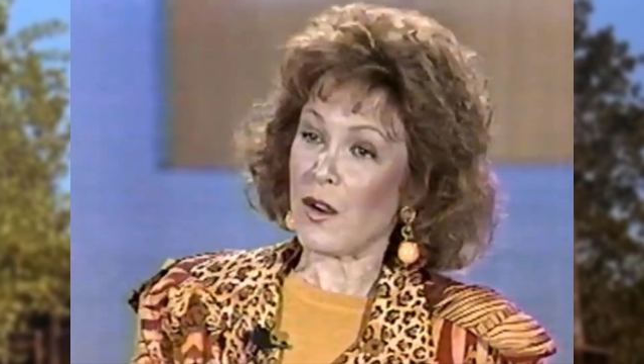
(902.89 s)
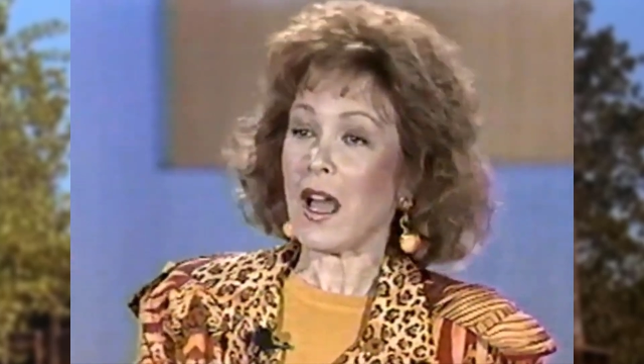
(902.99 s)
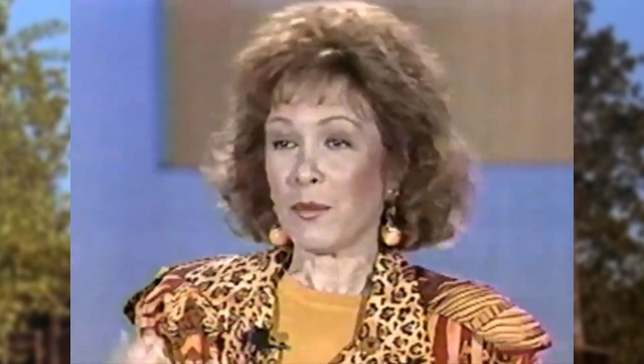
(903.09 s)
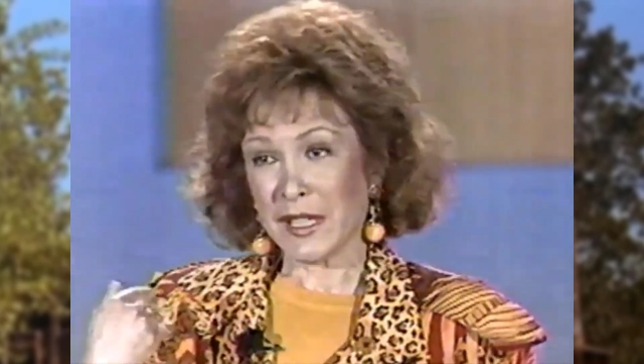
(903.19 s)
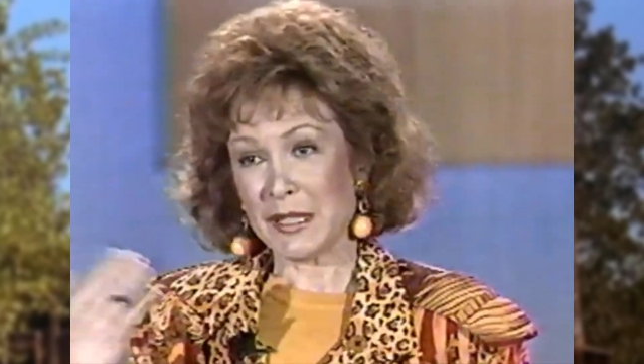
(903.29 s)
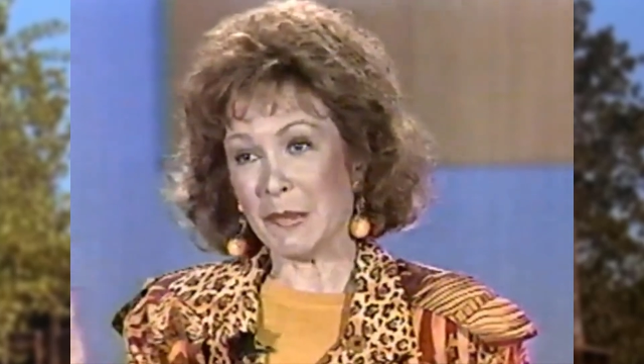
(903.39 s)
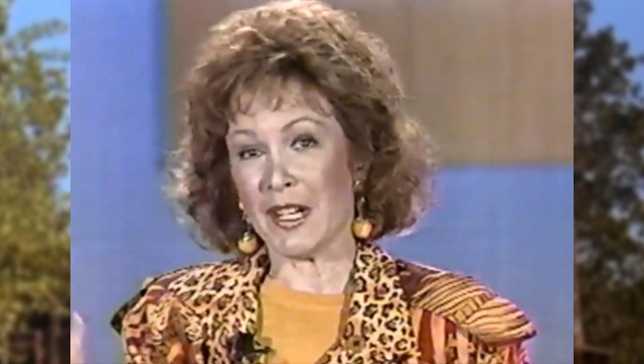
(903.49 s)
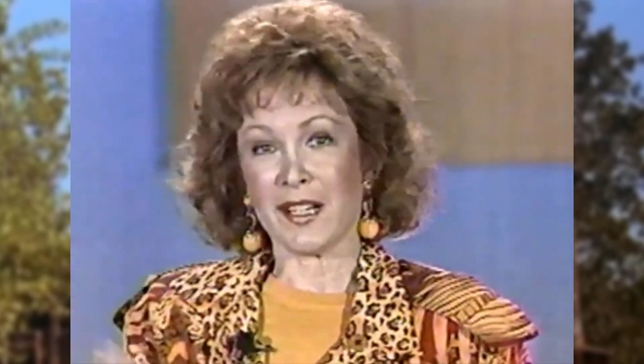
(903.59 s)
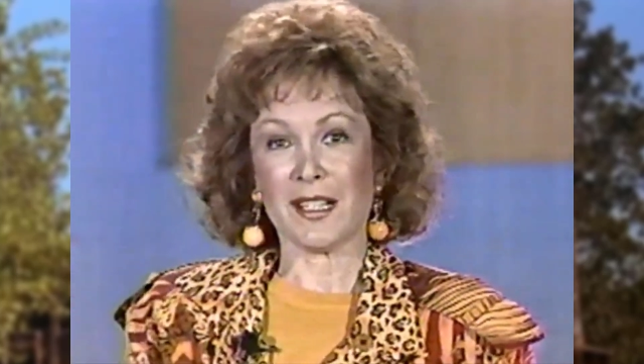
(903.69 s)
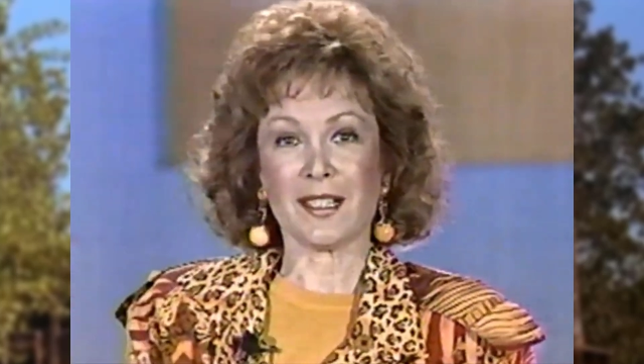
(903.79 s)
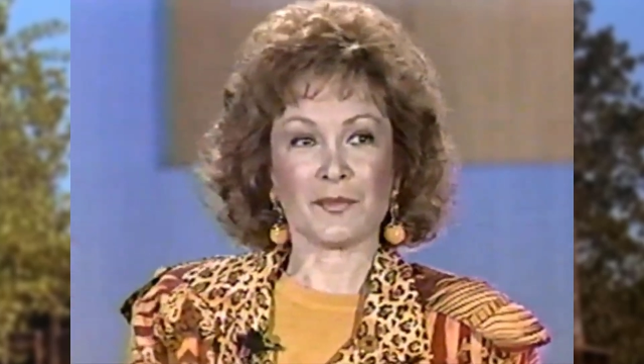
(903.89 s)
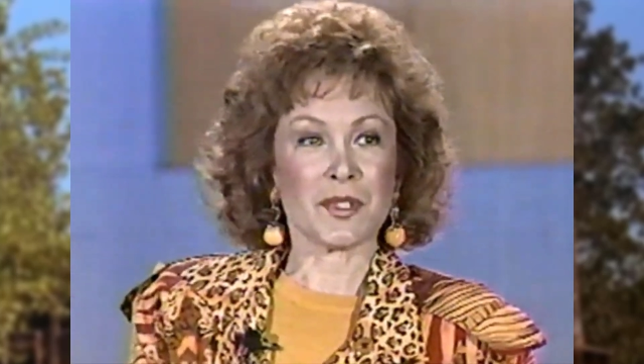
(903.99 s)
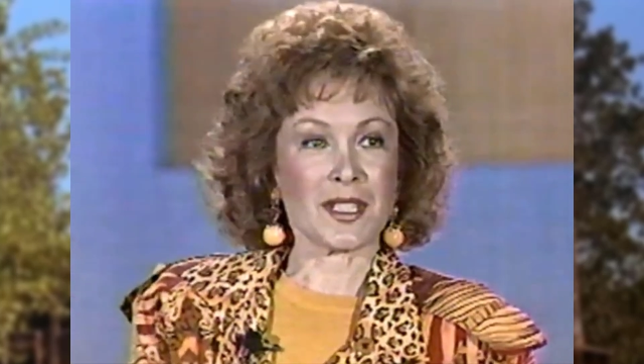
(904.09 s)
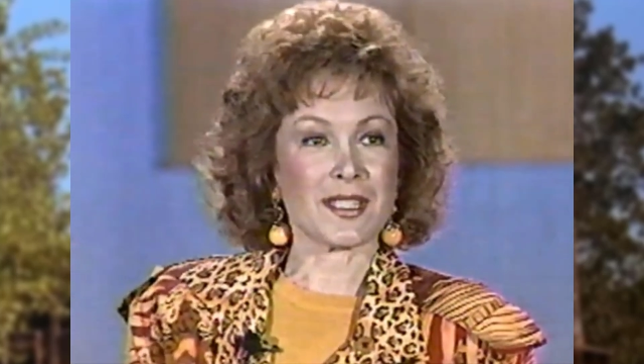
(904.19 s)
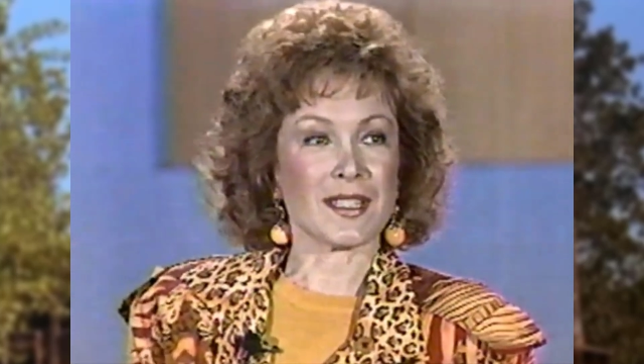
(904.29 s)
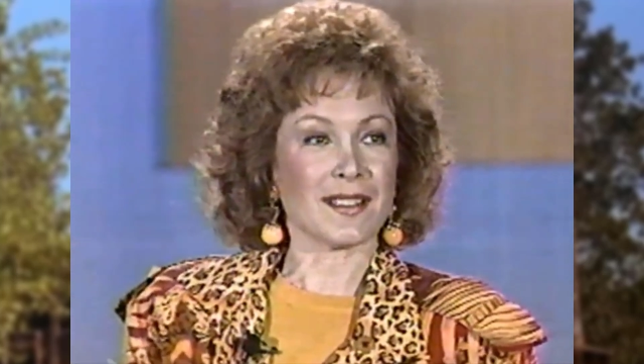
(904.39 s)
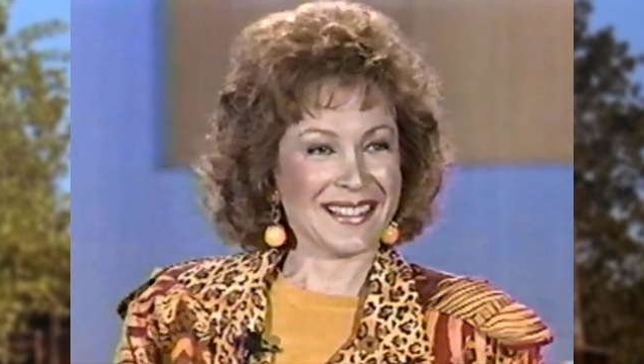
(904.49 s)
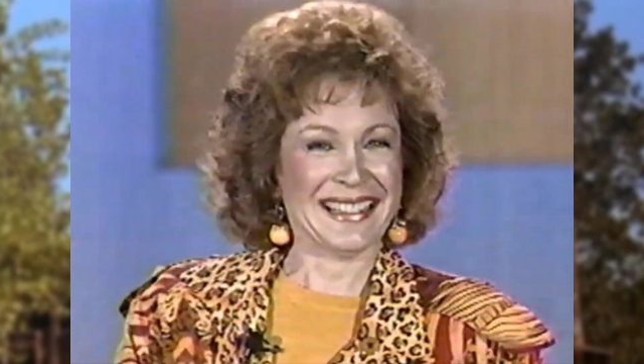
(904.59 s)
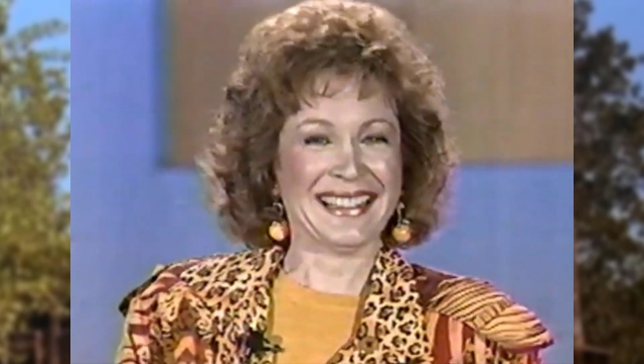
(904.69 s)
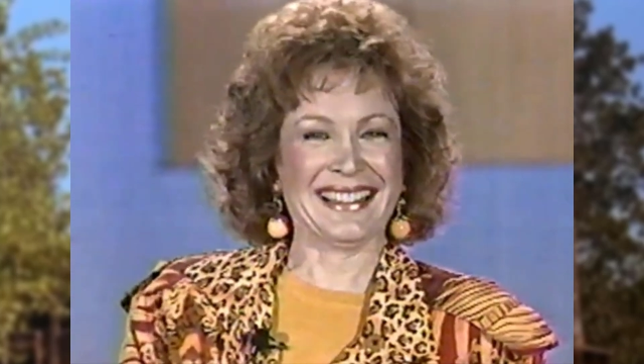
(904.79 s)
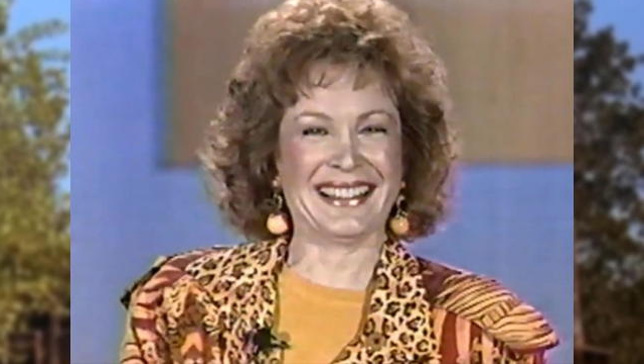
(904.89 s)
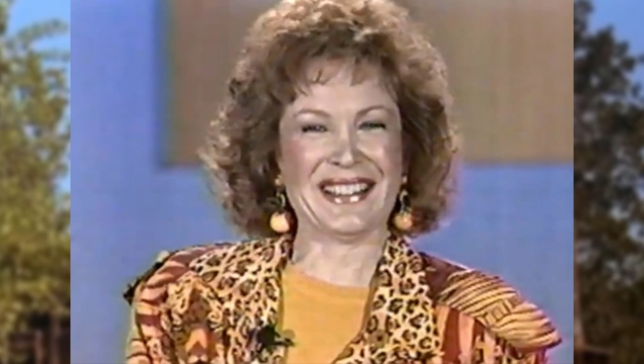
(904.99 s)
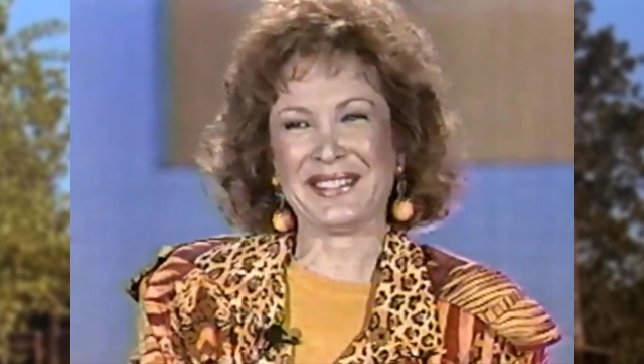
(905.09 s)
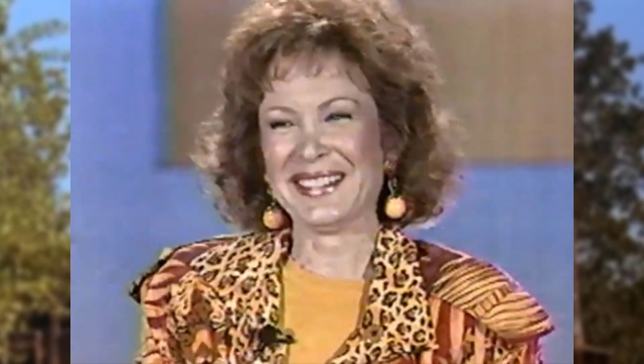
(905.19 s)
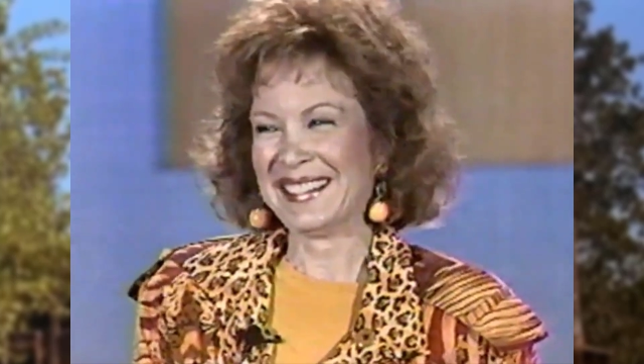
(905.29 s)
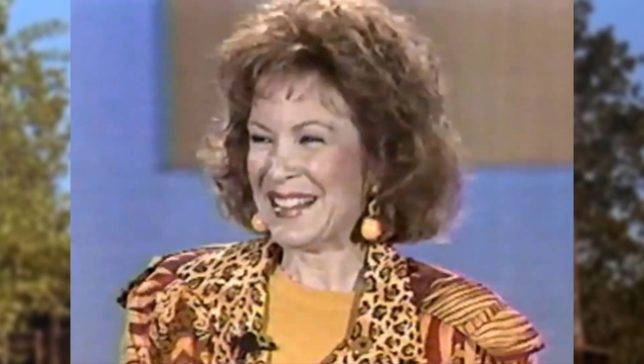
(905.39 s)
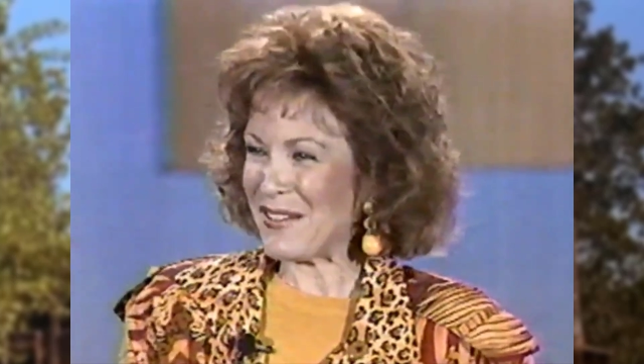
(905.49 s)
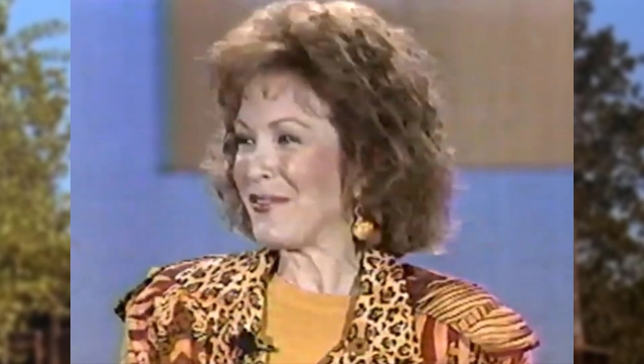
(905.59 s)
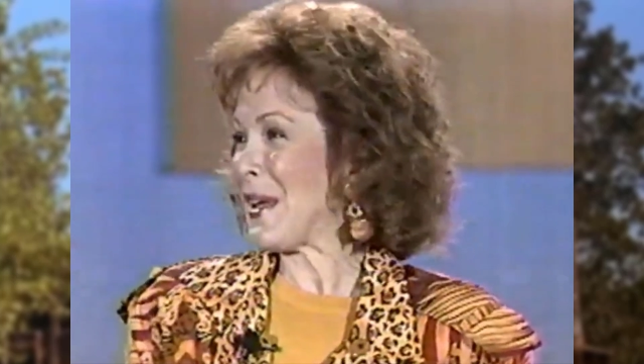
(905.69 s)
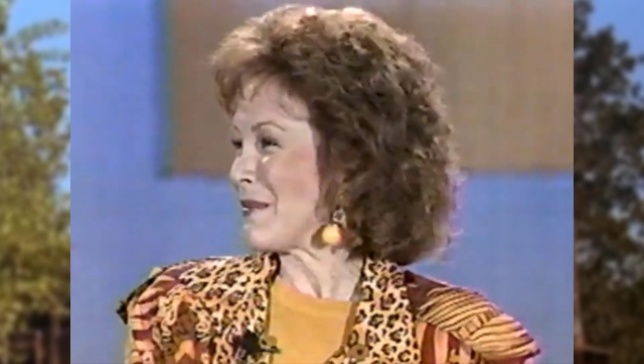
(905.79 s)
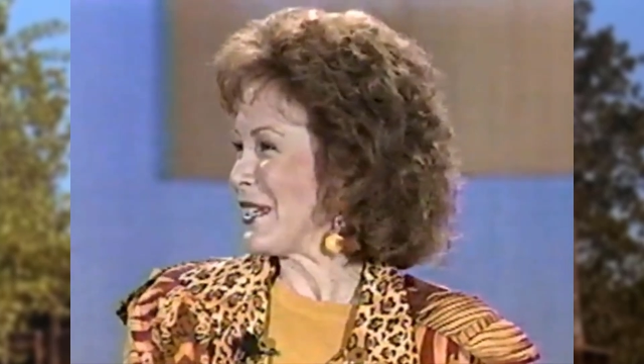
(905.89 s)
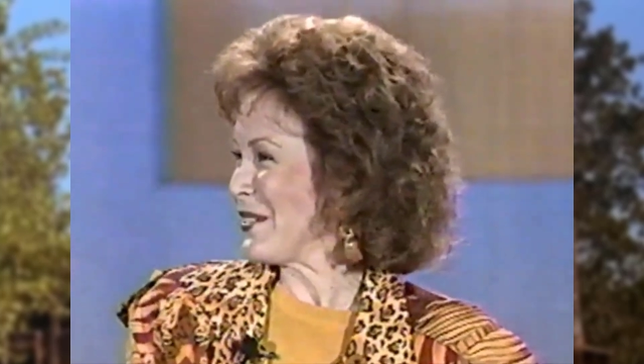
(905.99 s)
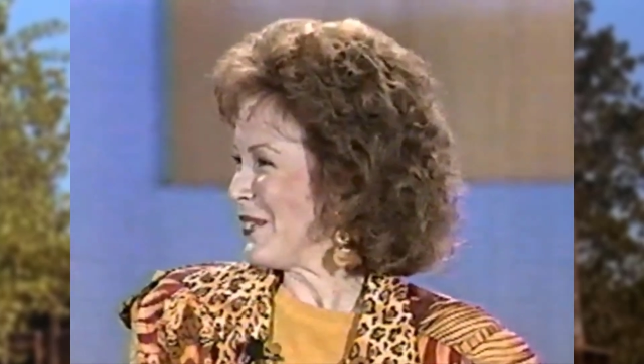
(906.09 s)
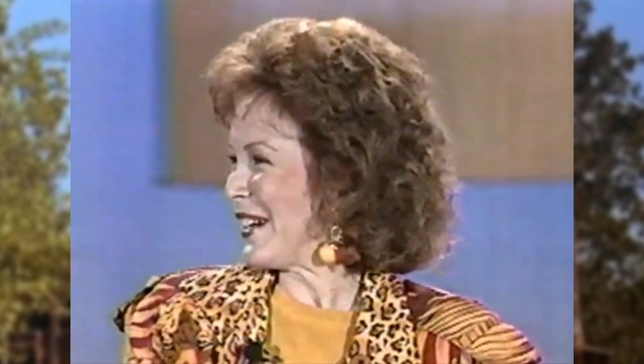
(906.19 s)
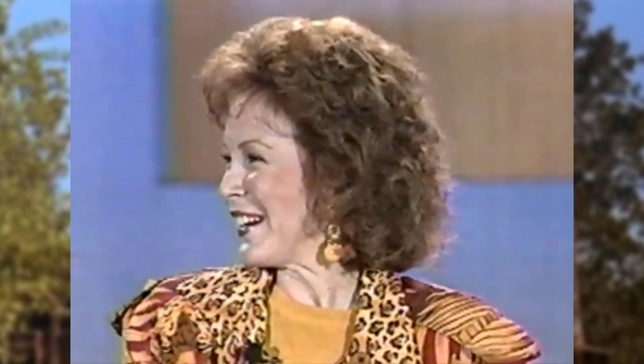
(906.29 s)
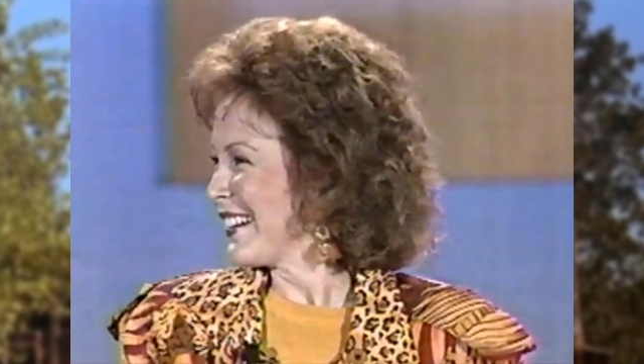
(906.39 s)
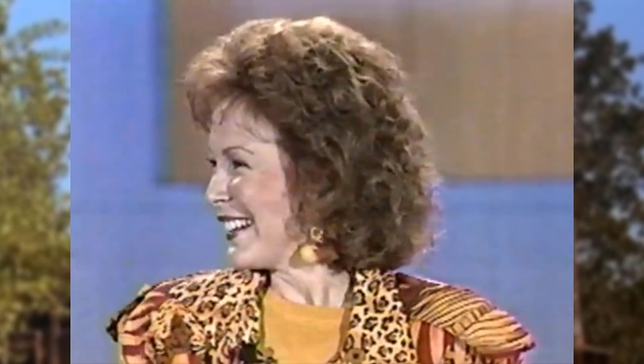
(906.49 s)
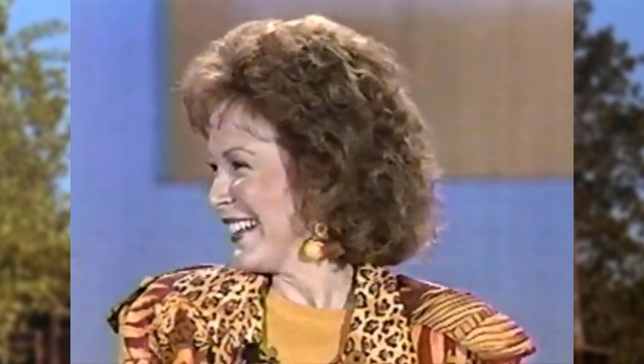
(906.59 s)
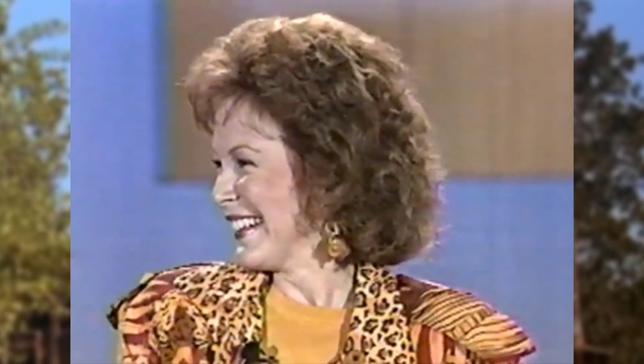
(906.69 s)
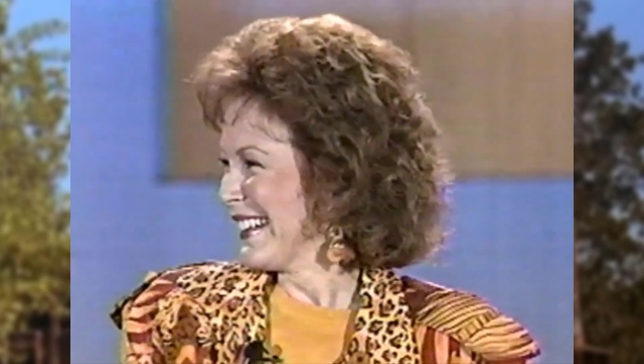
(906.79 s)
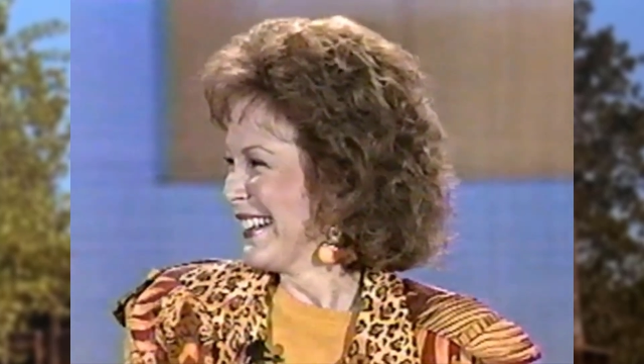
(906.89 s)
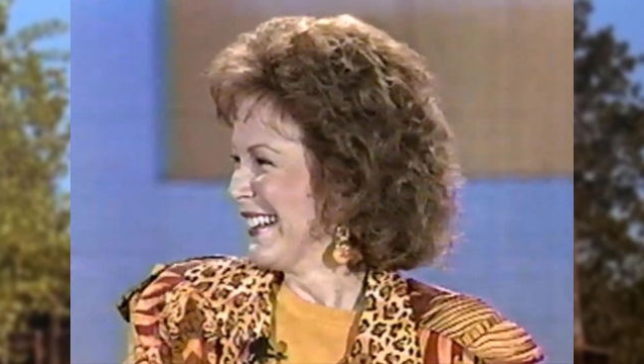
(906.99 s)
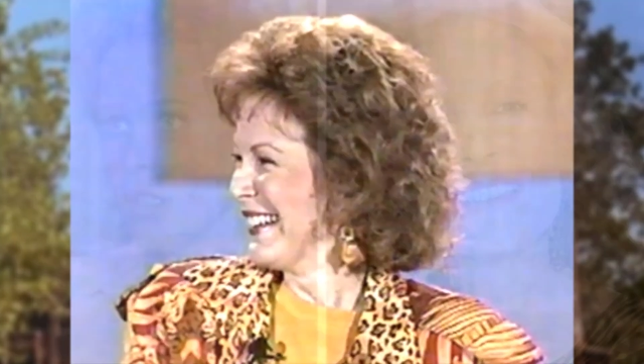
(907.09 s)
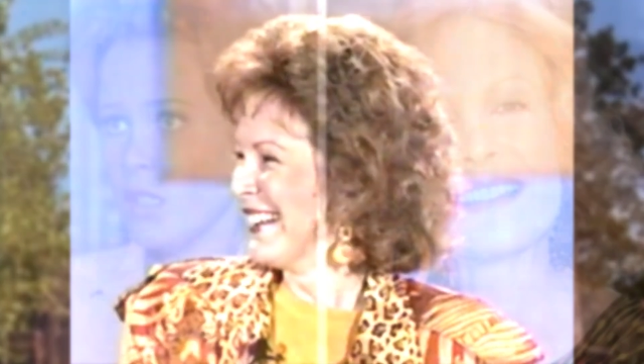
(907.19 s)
introspective life, marked by what could have been but was never fully realized.